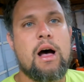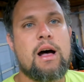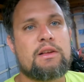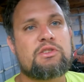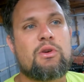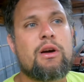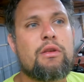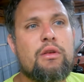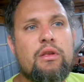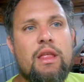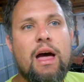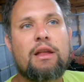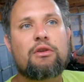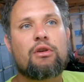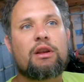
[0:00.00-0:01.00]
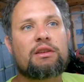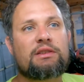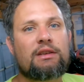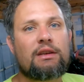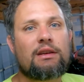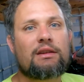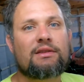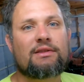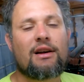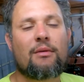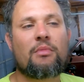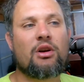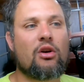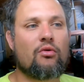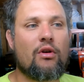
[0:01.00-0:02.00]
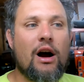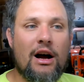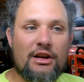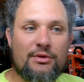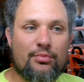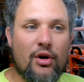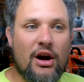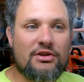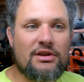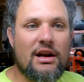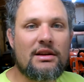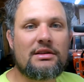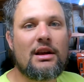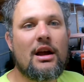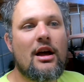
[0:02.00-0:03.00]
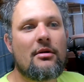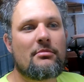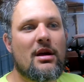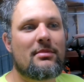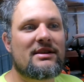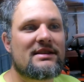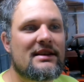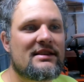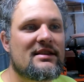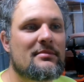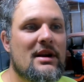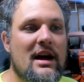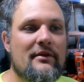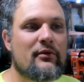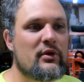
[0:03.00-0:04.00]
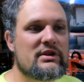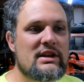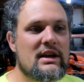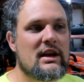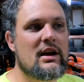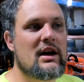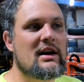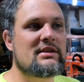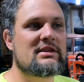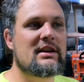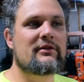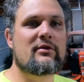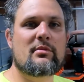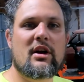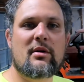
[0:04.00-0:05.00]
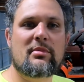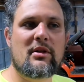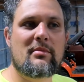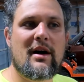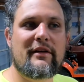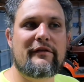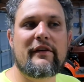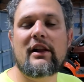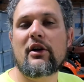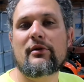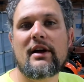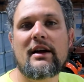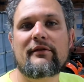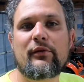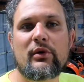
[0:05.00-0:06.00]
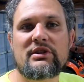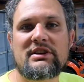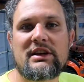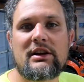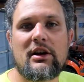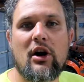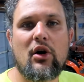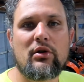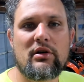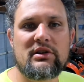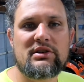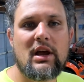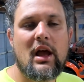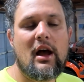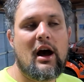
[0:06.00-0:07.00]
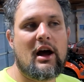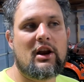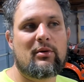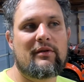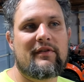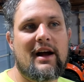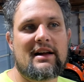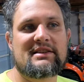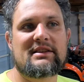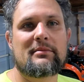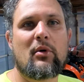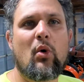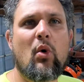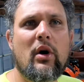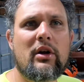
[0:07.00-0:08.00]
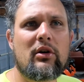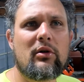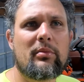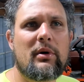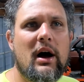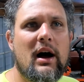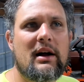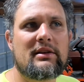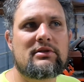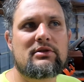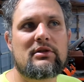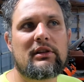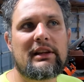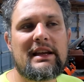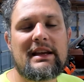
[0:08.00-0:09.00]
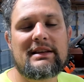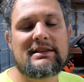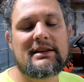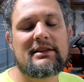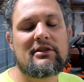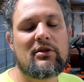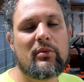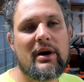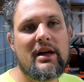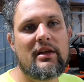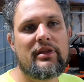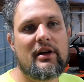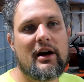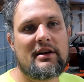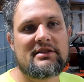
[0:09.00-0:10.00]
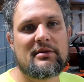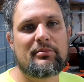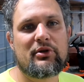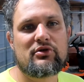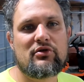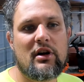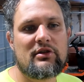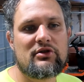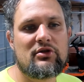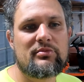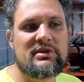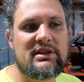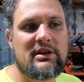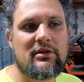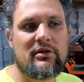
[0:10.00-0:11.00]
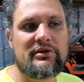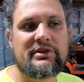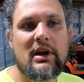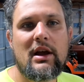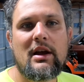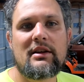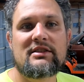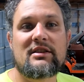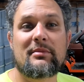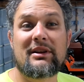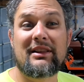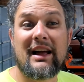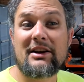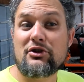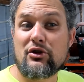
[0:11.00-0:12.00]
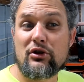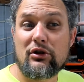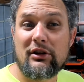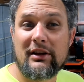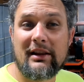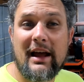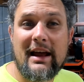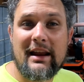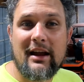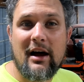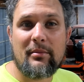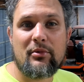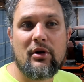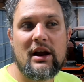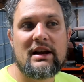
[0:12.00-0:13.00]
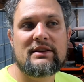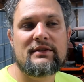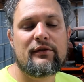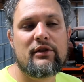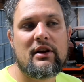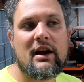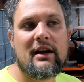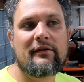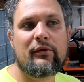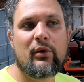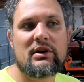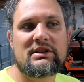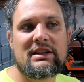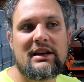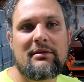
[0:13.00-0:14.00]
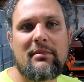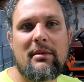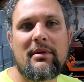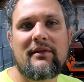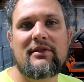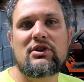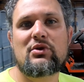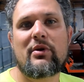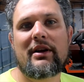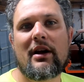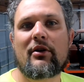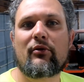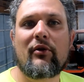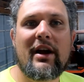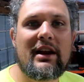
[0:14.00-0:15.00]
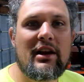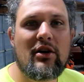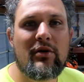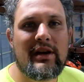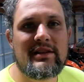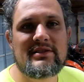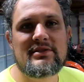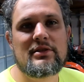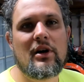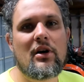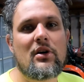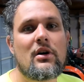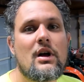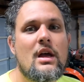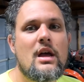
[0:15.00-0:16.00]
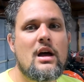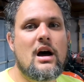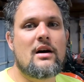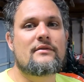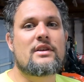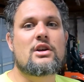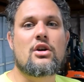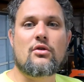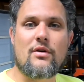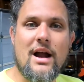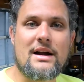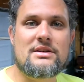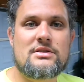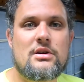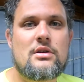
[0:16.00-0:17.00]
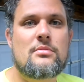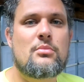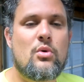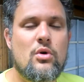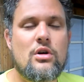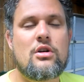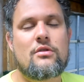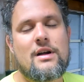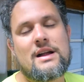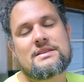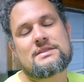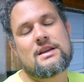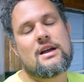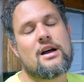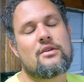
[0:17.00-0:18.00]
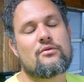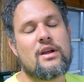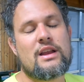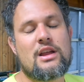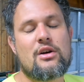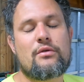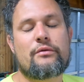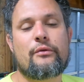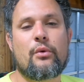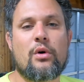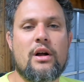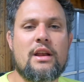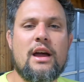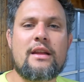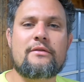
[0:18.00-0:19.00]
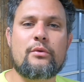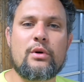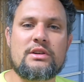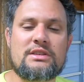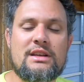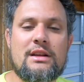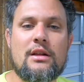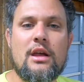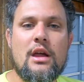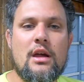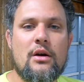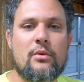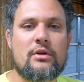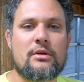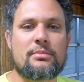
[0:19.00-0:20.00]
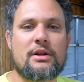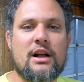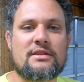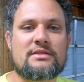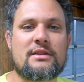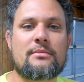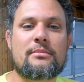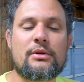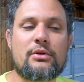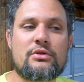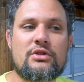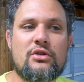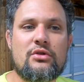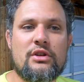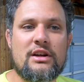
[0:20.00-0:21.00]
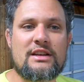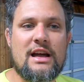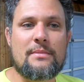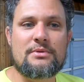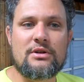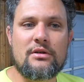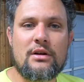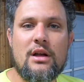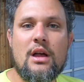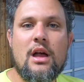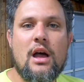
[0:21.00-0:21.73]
So other than that, you're gonna see some garage projects, maybe see some 914 content from a couple of my fellow 914 owners. I know we've got some oil leaks to deal with, some push rod tube seals, some electrical and lighting upgrades for the 914, maybe even doing a radio install of the more correct radio for a 914 with a custom Bluetooth adapter.